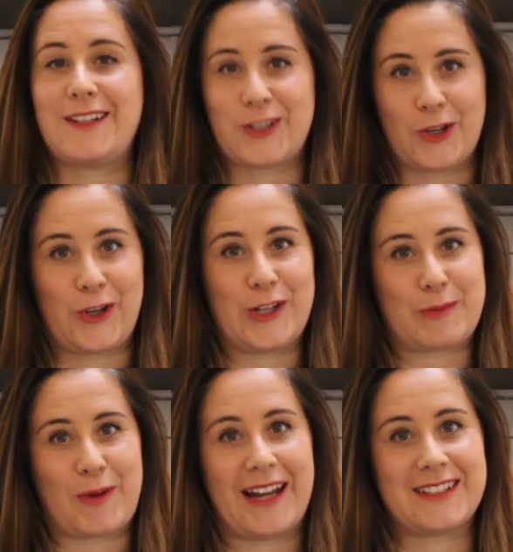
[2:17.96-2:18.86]
to cook your
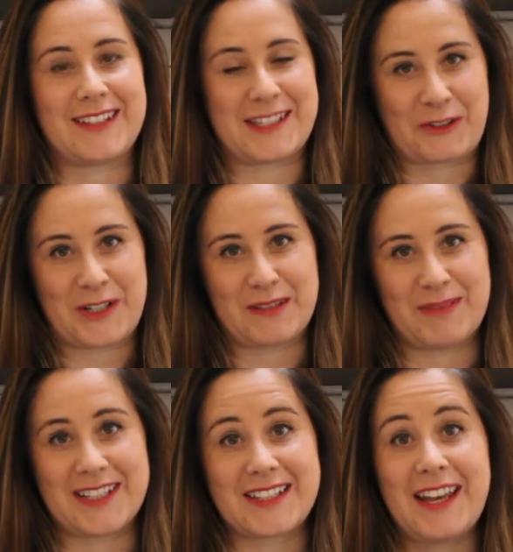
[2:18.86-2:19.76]
sprouts this
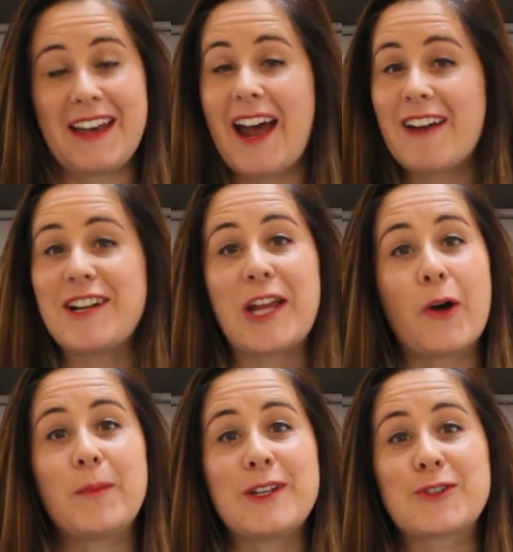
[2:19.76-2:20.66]
Christmas. I really
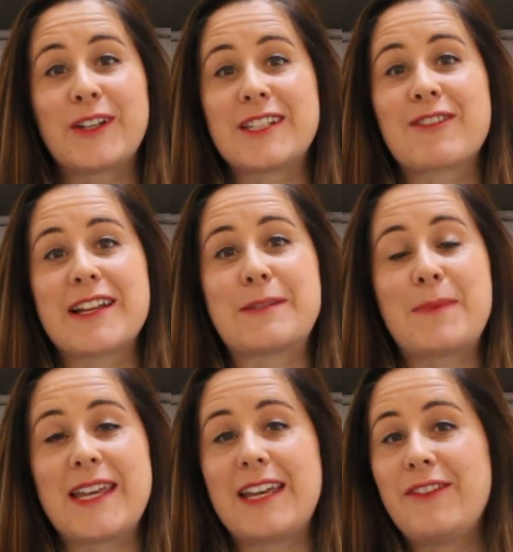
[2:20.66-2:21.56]
hope you enjoyed this
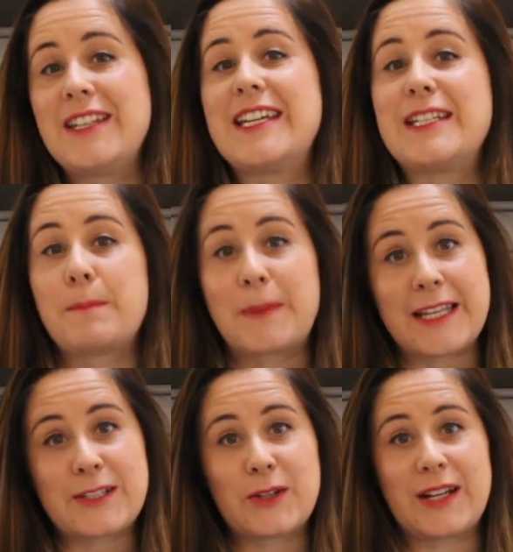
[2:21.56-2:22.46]
recipe. If you did,
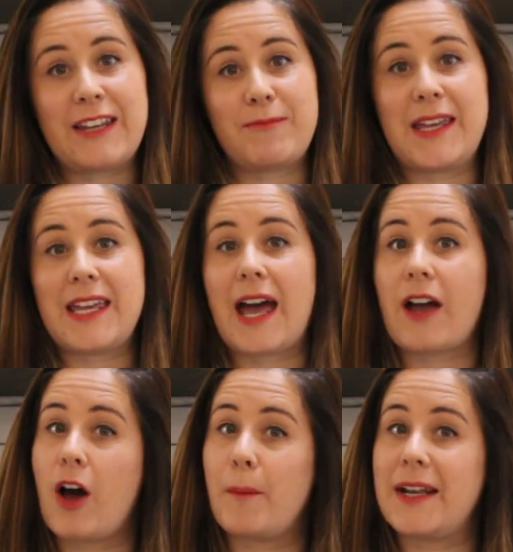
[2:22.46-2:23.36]
please do leave me a
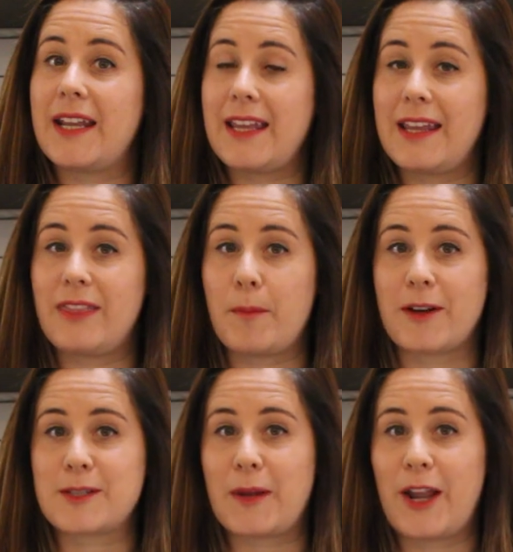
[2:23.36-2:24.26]
comment in the
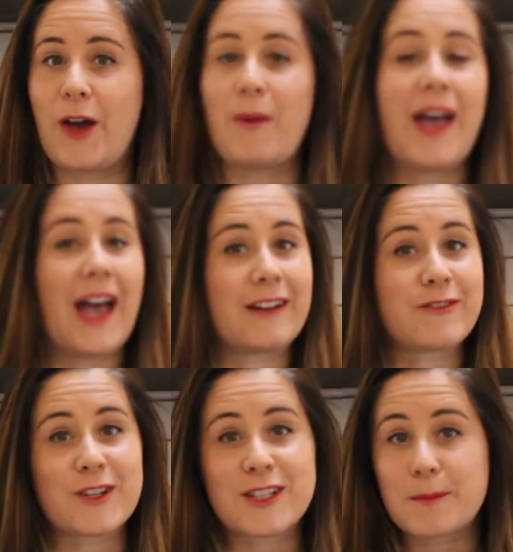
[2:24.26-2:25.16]
box below. And
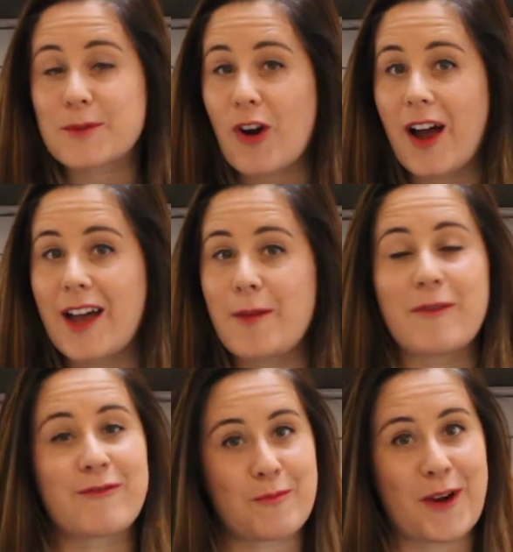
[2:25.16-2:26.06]
of course, subscribe
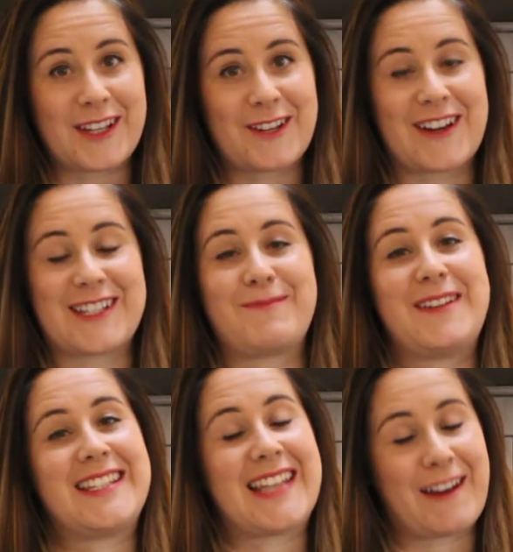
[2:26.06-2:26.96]
for brand new
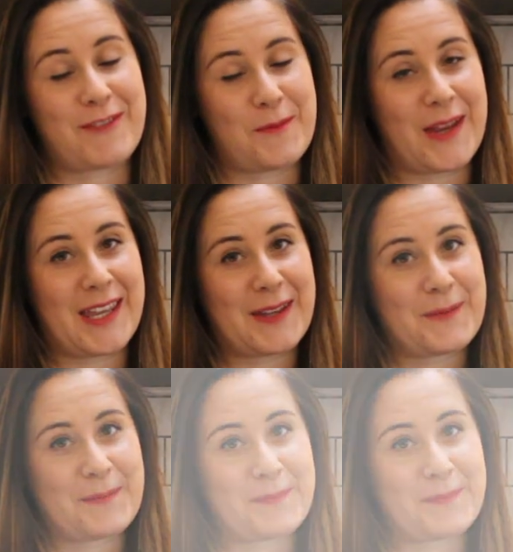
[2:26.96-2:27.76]
recipes every week.